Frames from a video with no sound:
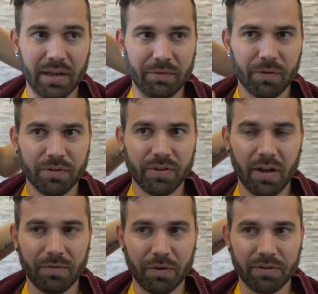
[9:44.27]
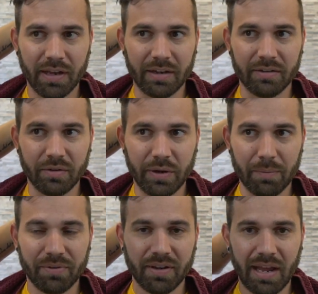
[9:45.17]
okay, first off, you said you
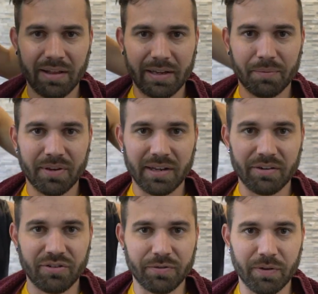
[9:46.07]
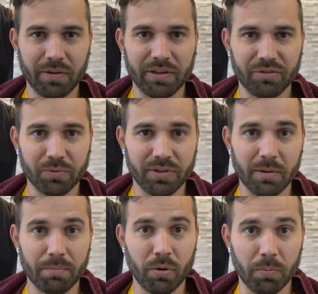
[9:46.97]
kept Allie kept saying that she felt like she was gonna
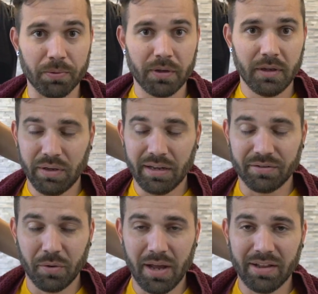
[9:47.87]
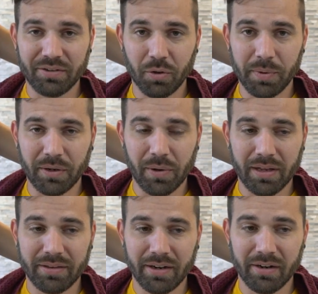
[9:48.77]
poop. Yeah, so Allie told me to go
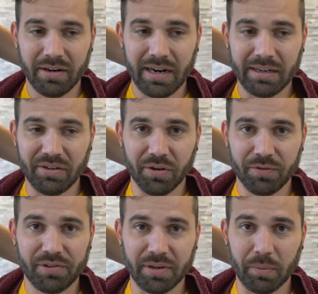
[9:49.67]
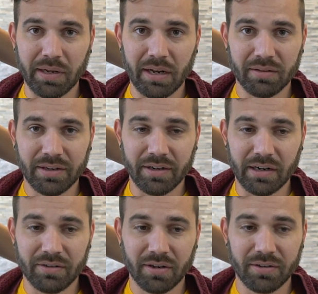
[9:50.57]
out there, and I nervously went out there and
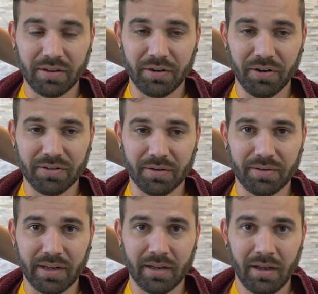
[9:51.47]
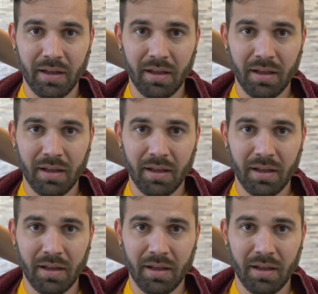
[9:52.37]
I talked to the nurse. I was like,